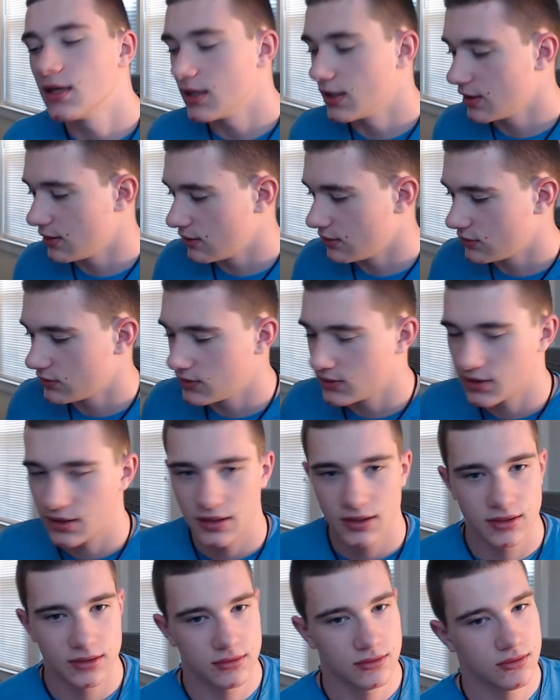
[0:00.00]
and
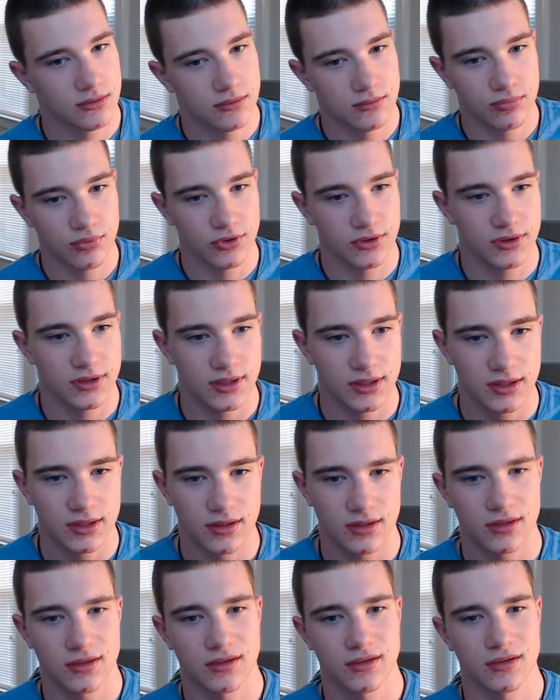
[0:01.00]
they put
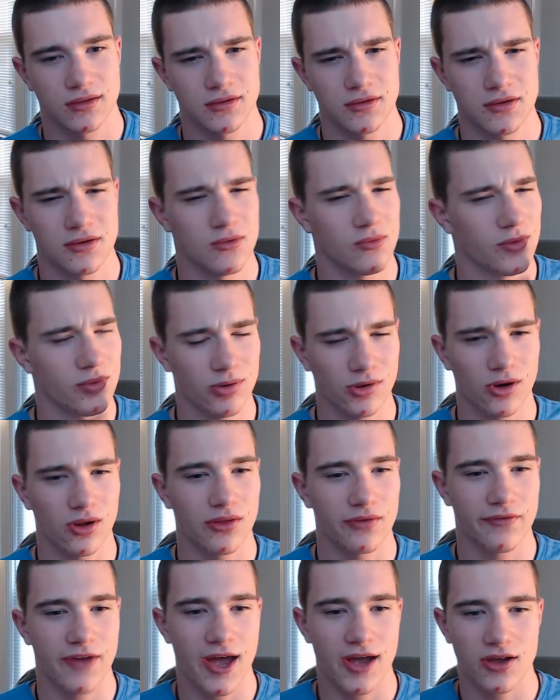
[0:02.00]
we put
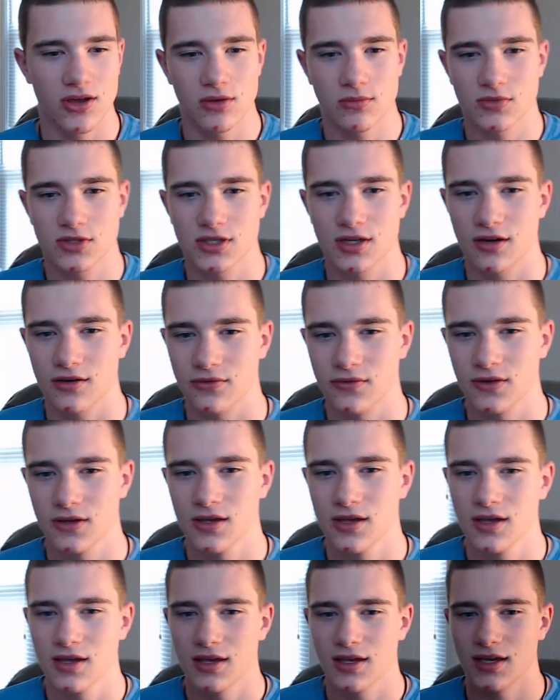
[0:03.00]
all the vacuum stuff
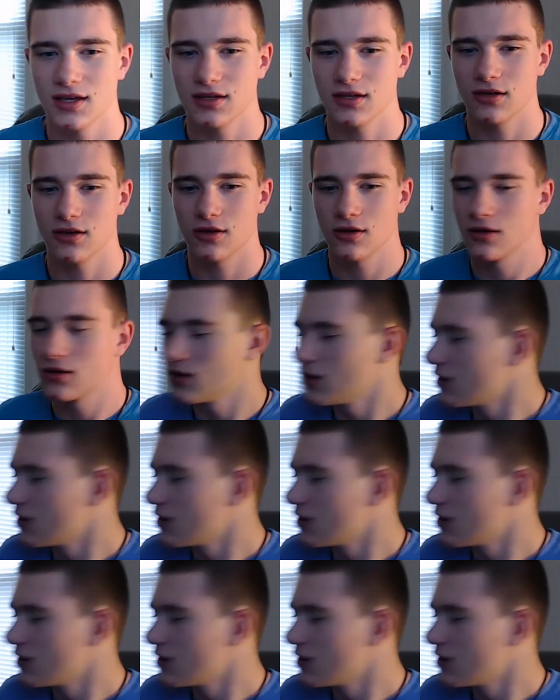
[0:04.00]
in here.